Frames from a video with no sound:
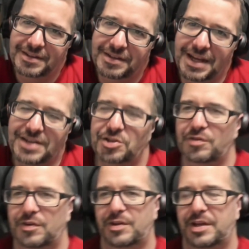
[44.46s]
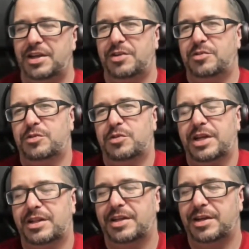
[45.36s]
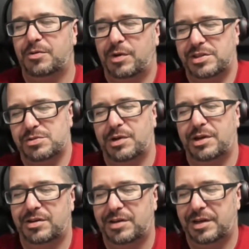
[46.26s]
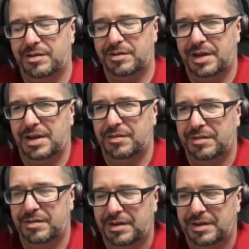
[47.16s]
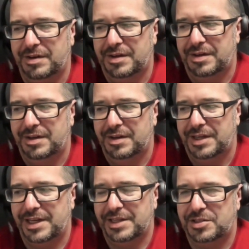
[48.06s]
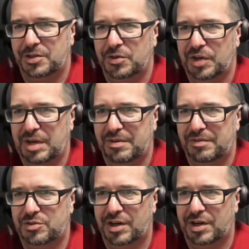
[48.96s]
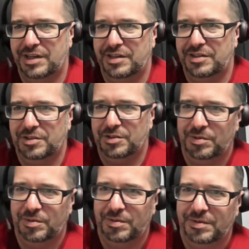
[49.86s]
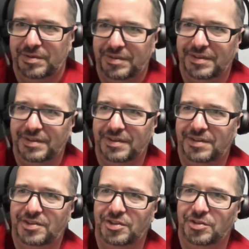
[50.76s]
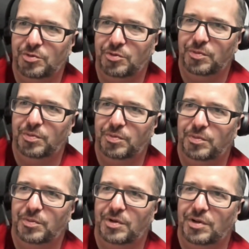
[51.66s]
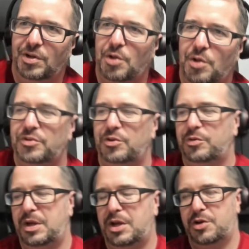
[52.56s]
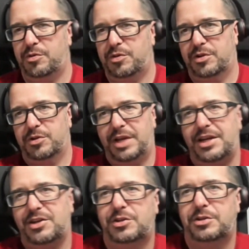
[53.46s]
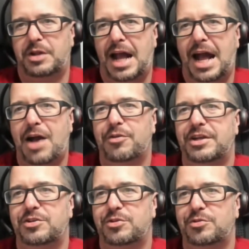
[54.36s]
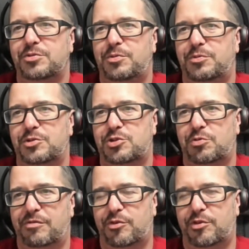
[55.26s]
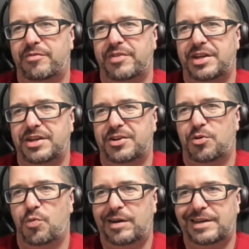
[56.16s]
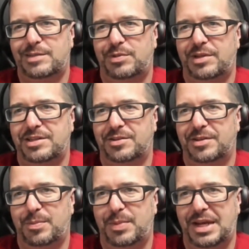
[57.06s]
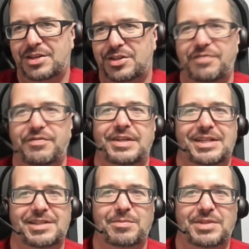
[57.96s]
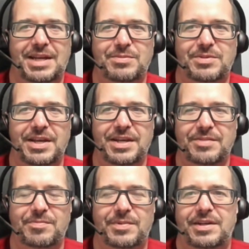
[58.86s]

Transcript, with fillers: takes over. Like you look at like what Twitter and and Instagram have tried to do to alter, you know, the location, how they do short form video, where it's placed on the page. I feel like sometimes they